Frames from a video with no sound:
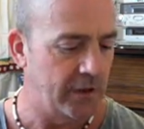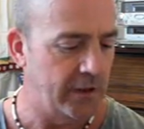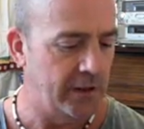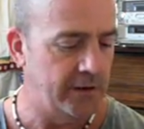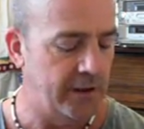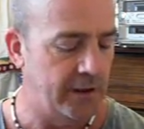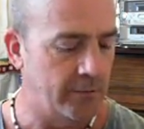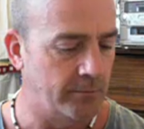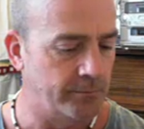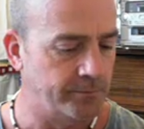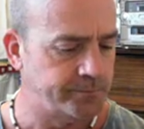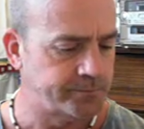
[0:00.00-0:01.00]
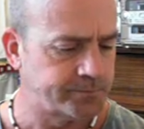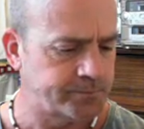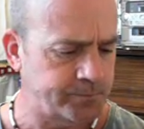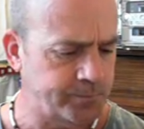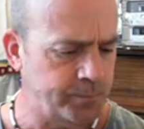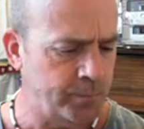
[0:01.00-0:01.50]
And
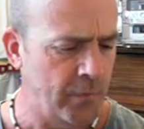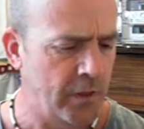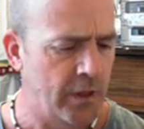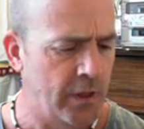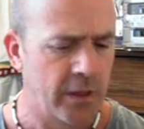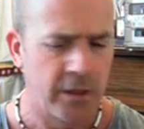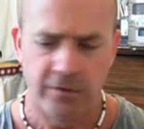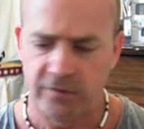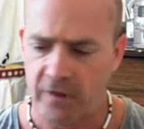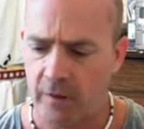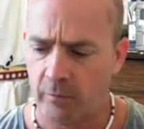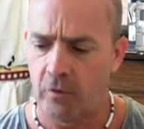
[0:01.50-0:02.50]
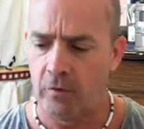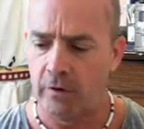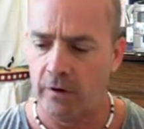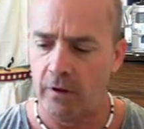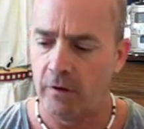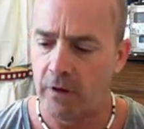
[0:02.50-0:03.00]
so I'm going
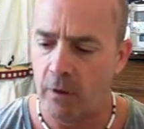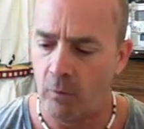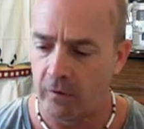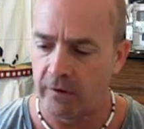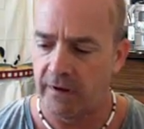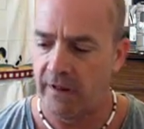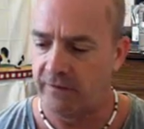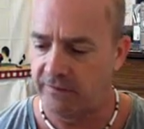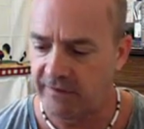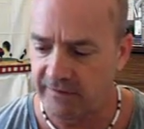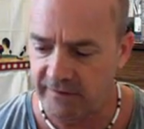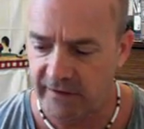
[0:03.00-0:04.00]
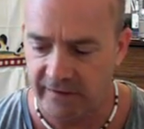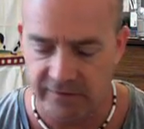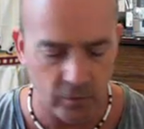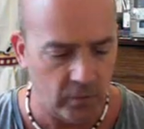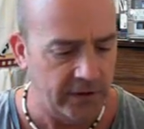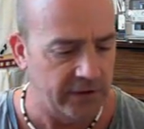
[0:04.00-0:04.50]
along, I'm working out 6 days
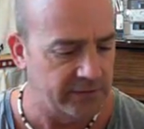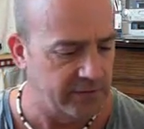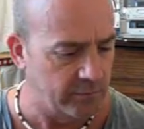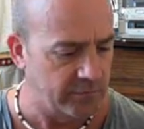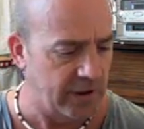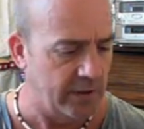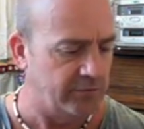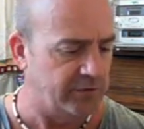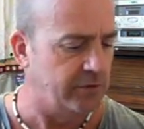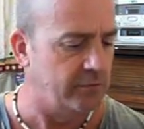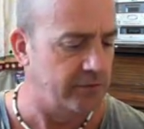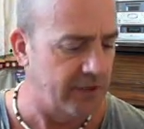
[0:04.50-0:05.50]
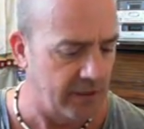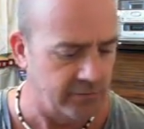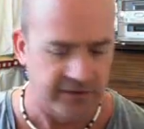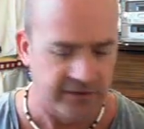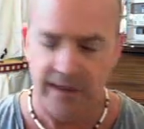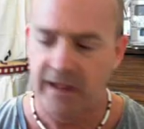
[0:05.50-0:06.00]
a week, sometimes 2
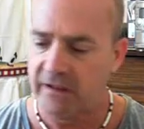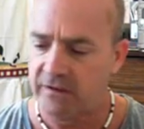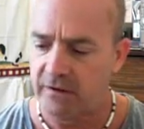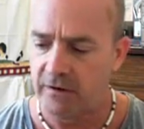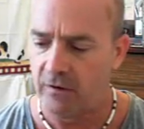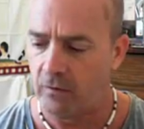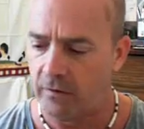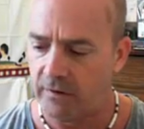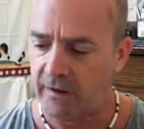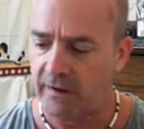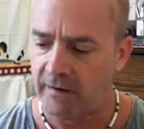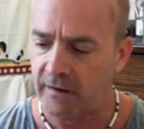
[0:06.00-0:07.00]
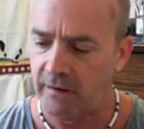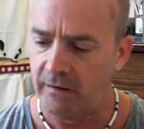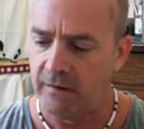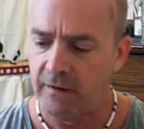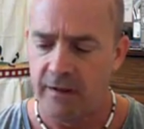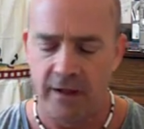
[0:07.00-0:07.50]
times a day, and
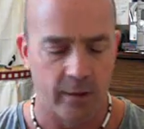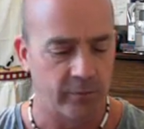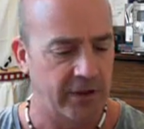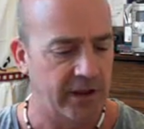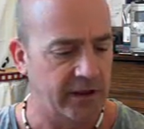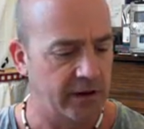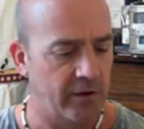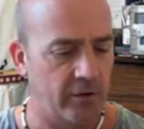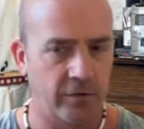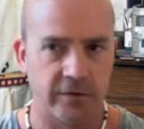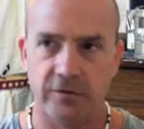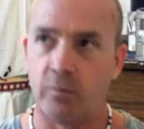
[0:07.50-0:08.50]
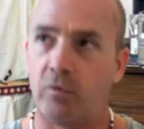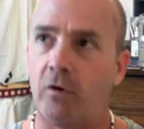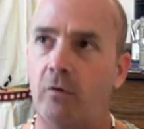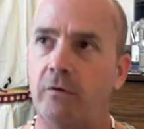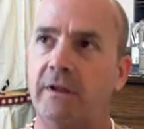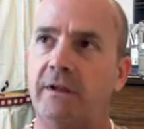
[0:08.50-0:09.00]
I'm taking all these
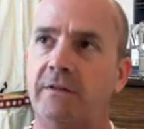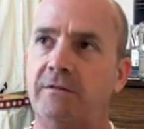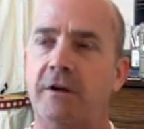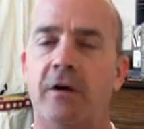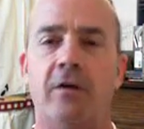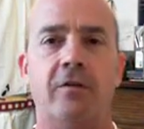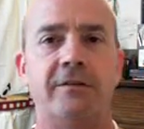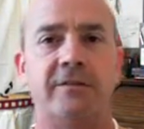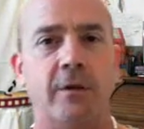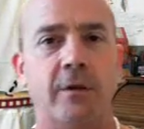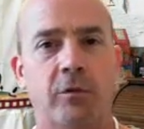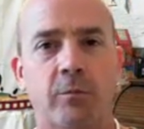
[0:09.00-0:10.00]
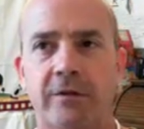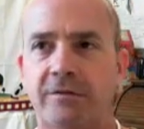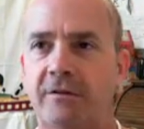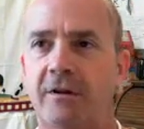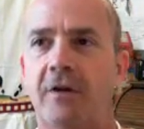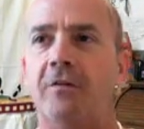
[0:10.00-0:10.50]
proteins and all these
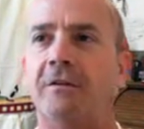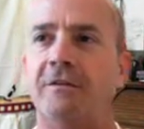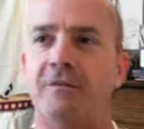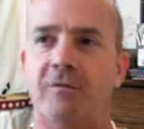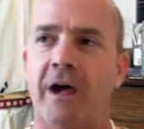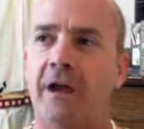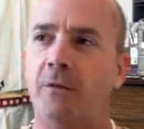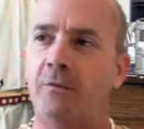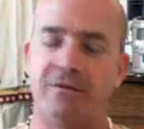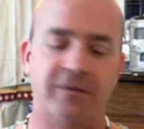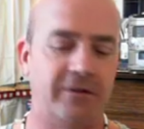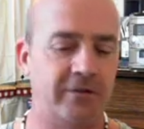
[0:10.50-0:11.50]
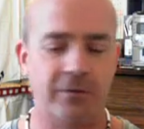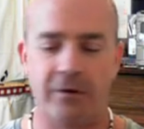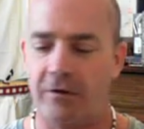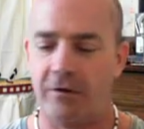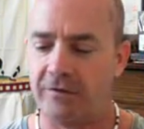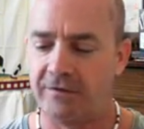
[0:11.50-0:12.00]
supplements and all these vitamins and doing
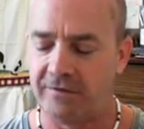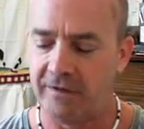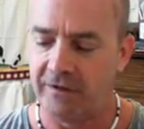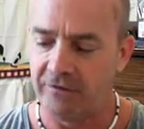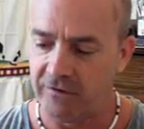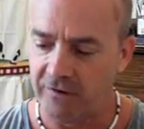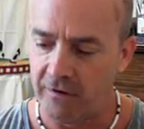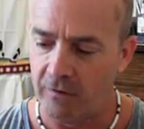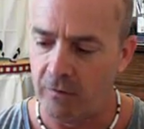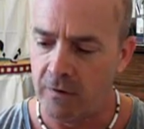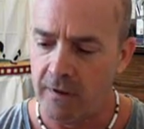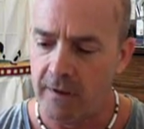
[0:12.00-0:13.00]
all these things, and